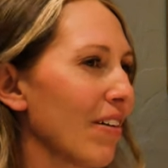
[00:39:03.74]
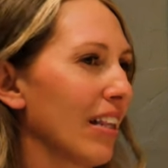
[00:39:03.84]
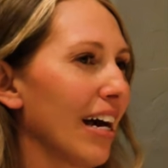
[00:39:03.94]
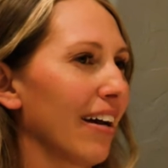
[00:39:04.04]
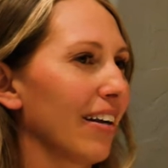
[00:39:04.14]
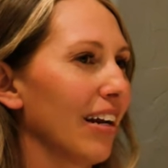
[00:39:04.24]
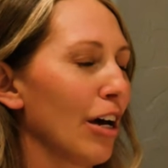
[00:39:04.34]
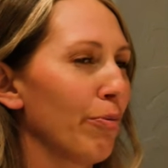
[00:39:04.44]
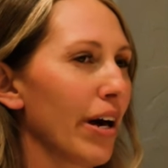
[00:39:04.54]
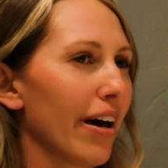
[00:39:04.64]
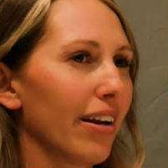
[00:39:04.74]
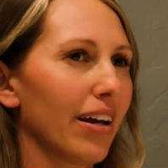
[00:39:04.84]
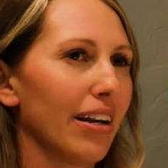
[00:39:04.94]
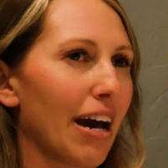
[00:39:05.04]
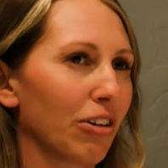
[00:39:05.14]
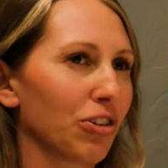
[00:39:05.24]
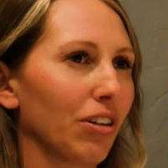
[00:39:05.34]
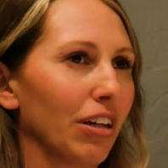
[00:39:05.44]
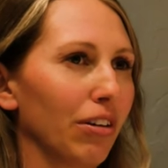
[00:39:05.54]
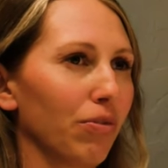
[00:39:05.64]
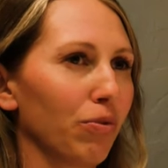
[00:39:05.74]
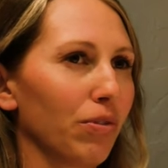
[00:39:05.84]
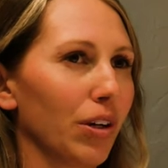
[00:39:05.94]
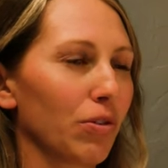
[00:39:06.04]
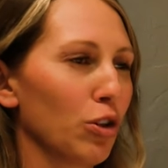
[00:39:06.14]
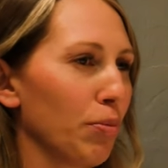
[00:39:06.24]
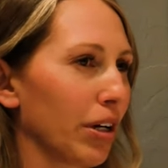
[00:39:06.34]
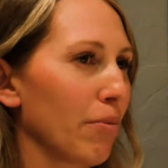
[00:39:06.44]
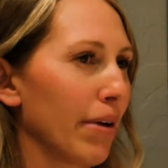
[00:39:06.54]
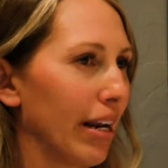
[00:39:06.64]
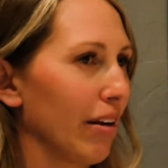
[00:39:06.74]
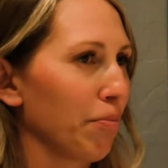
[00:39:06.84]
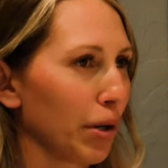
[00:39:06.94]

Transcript: on that. And I'm not a naturally you know, super competitive